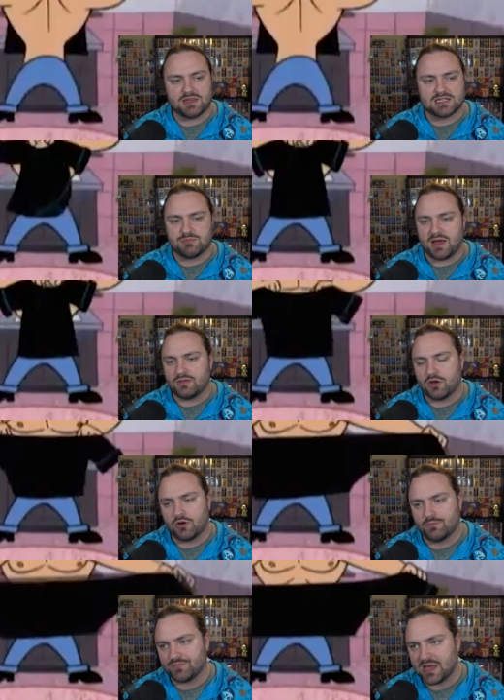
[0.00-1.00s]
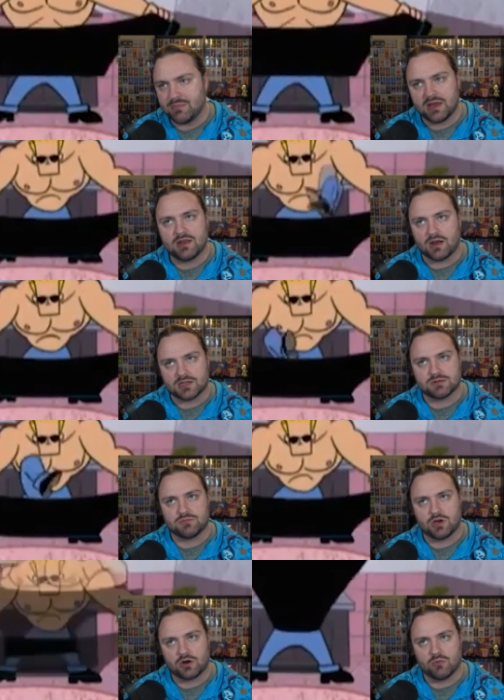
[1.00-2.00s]
this man though, he been hitting on some
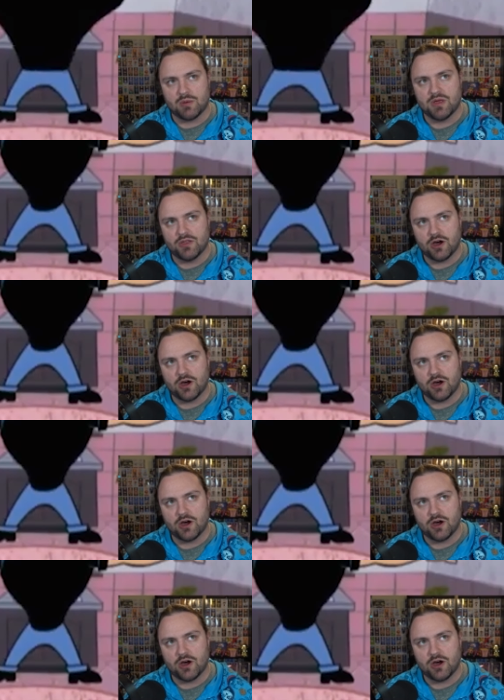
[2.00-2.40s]
younger women